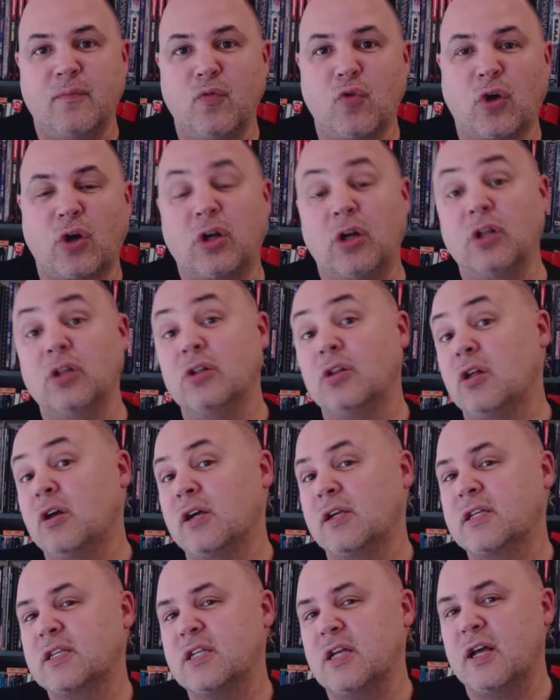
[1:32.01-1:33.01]
work
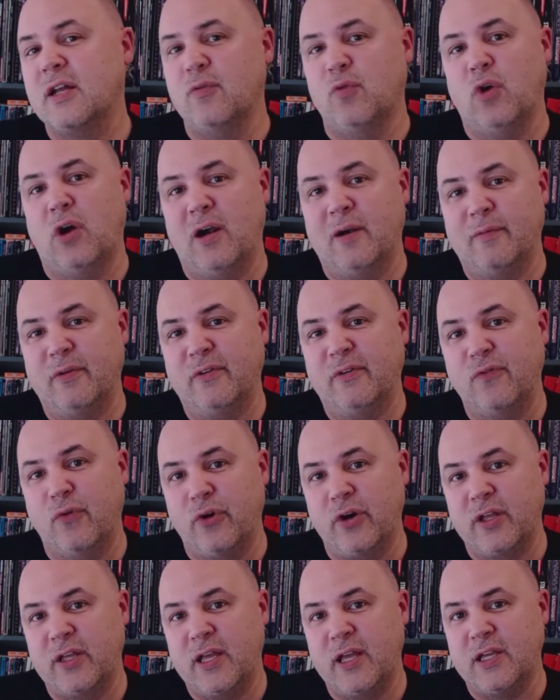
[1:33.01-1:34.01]
alongside Warhammer
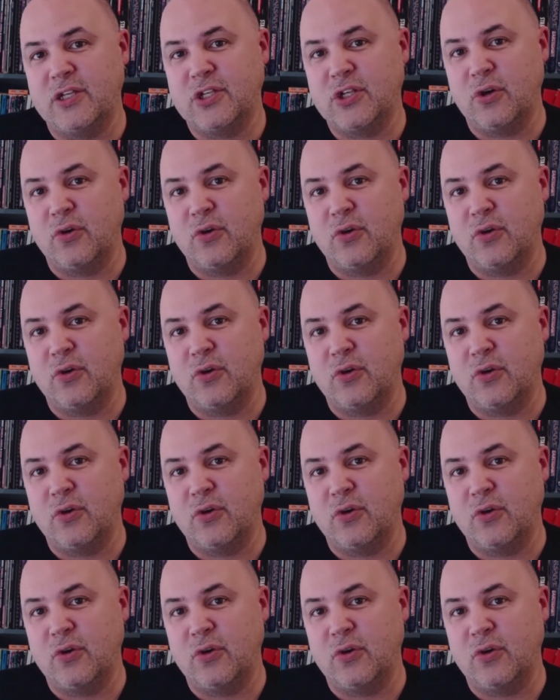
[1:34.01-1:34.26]
40K.